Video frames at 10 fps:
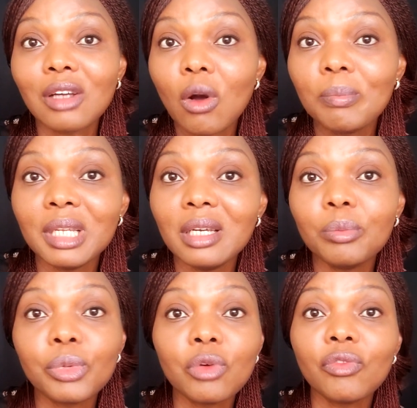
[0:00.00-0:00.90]
company
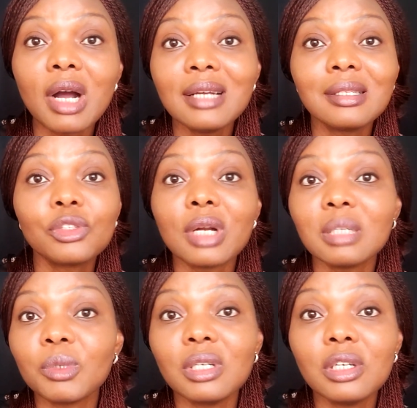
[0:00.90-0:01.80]
provides
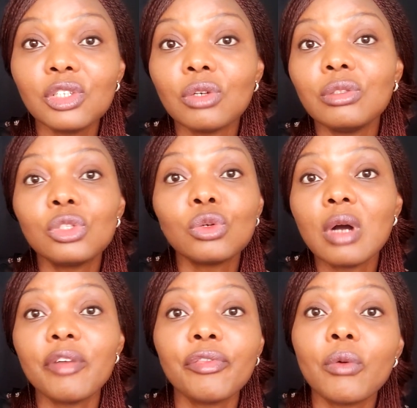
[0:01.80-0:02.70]
transportation to
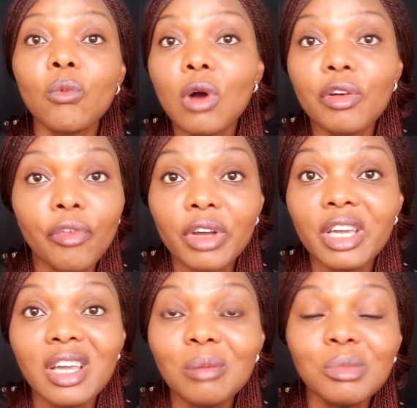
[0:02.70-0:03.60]
and from work for
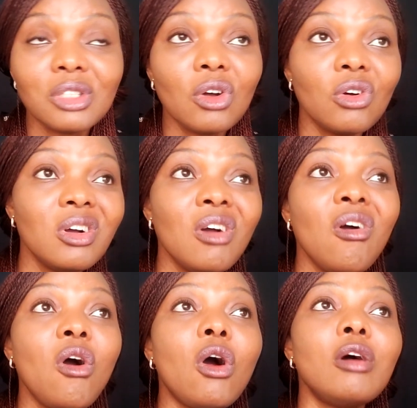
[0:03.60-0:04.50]
him, so
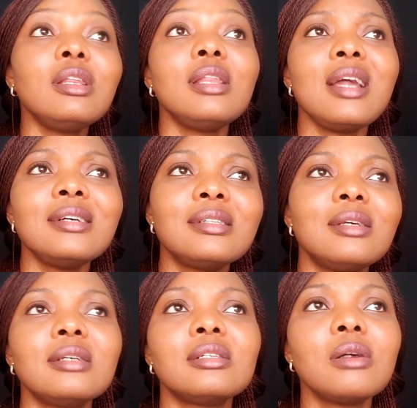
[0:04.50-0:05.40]
unless
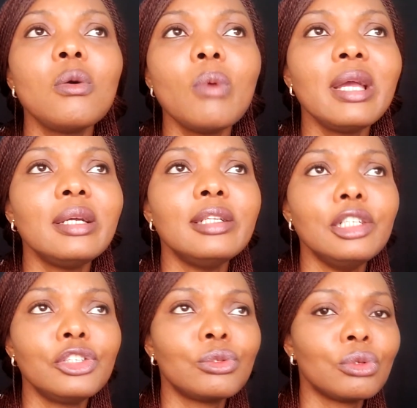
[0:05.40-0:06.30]
there's somewhere he
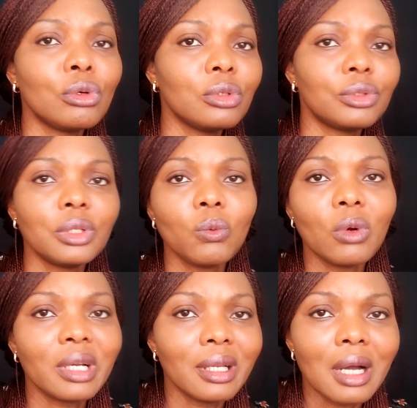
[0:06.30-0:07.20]
needs to go during
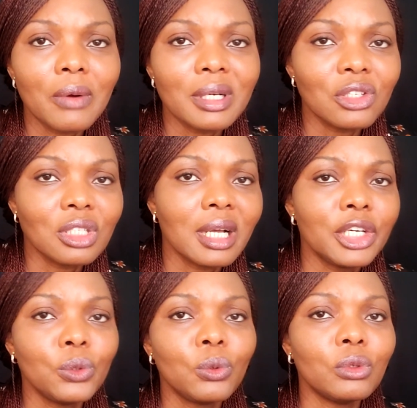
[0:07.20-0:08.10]
working hours such that
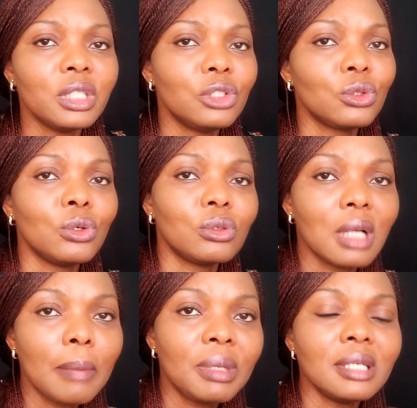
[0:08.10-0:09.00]
he will need to go to
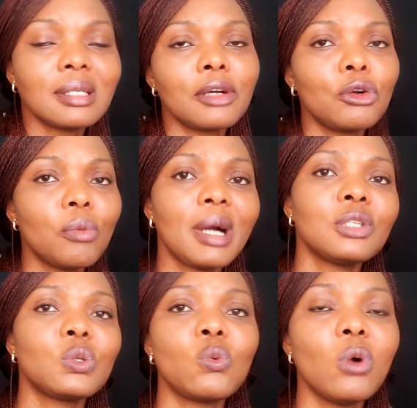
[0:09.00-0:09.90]
that place and go back
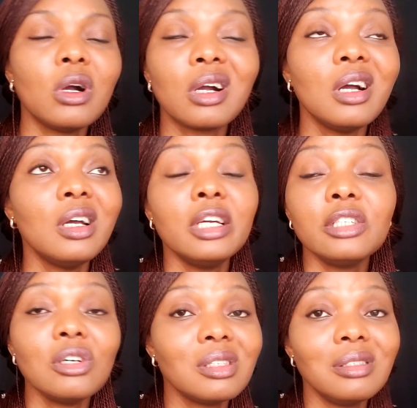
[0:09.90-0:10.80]
to work, he
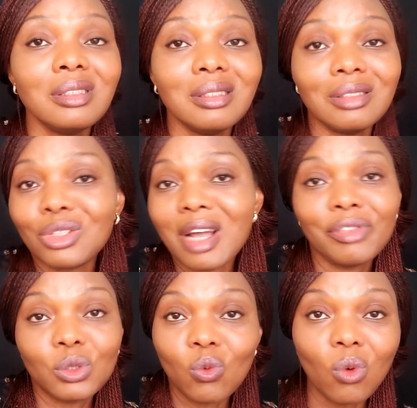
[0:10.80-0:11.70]
doesn't drive
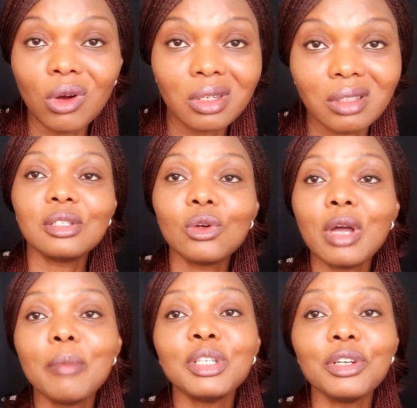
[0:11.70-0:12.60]
to work. So
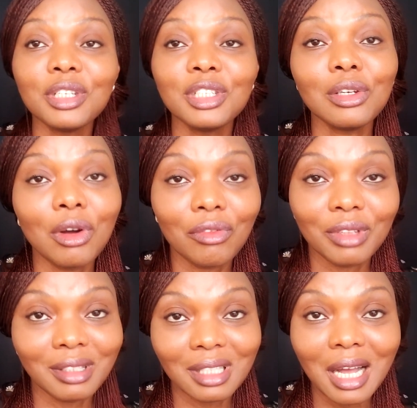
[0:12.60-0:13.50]
a majority of
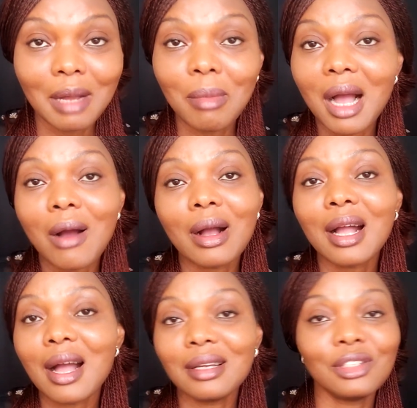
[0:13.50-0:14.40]
the time our
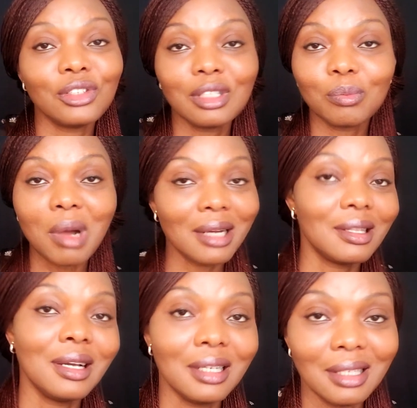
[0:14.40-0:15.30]
car is just parked
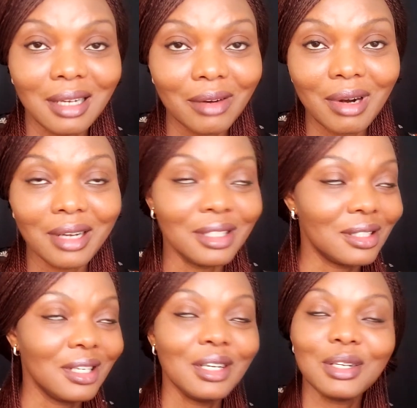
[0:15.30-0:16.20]
there in the garage
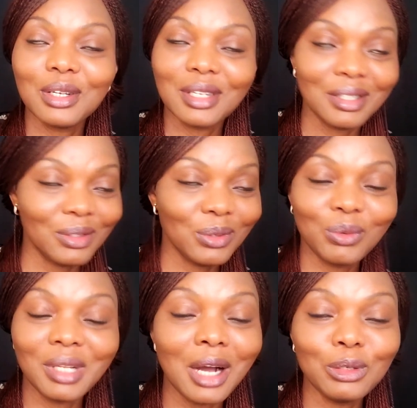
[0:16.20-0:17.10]

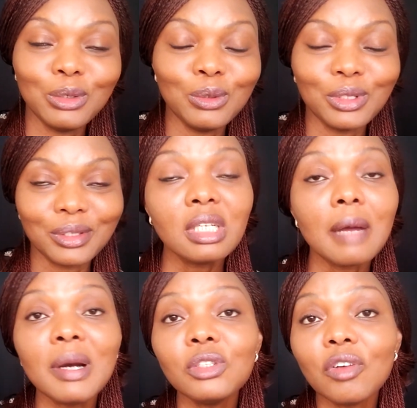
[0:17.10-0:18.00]
without use. The
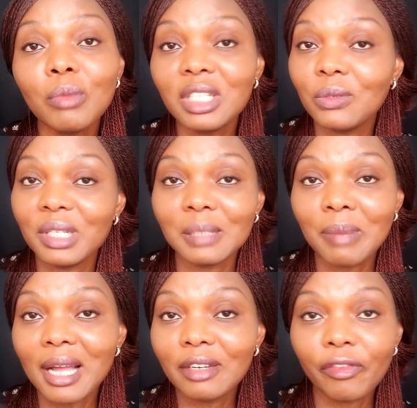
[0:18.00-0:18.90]
amount of money we
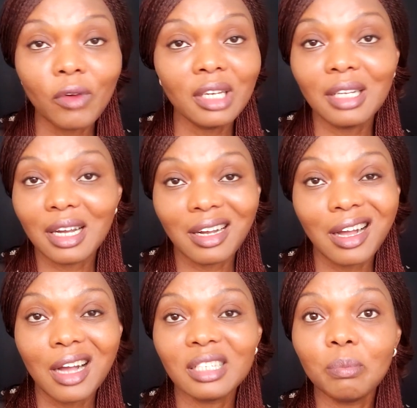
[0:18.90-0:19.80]
spend fueling our
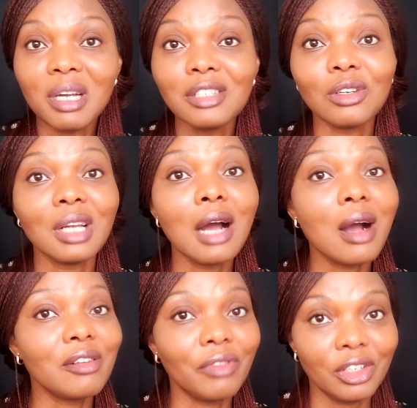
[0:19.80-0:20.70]
car depends on how
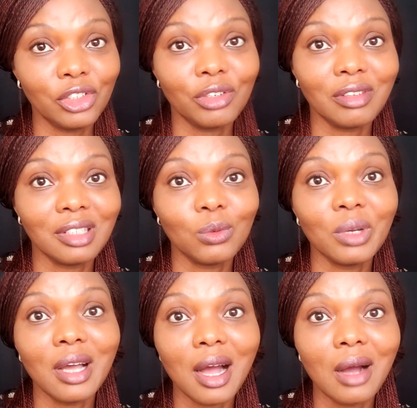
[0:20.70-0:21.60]
adventurous
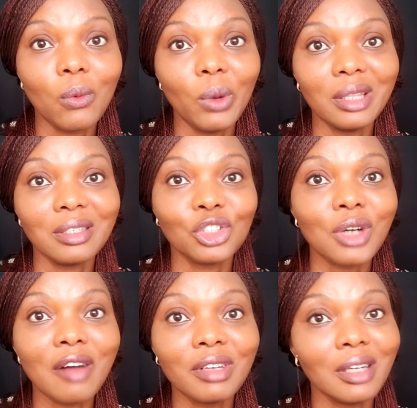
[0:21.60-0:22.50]
we are with
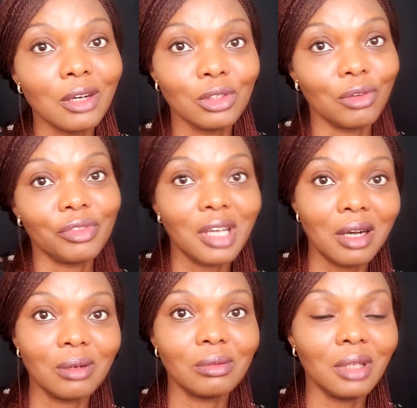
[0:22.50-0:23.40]
traveling out of
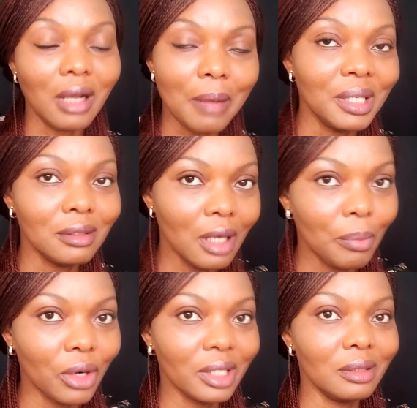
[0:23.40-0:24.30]
town. I mean,
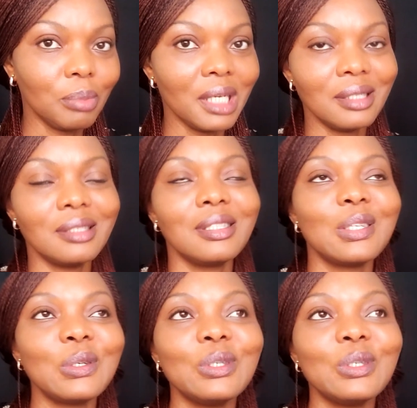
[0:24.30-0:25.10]
neighboring places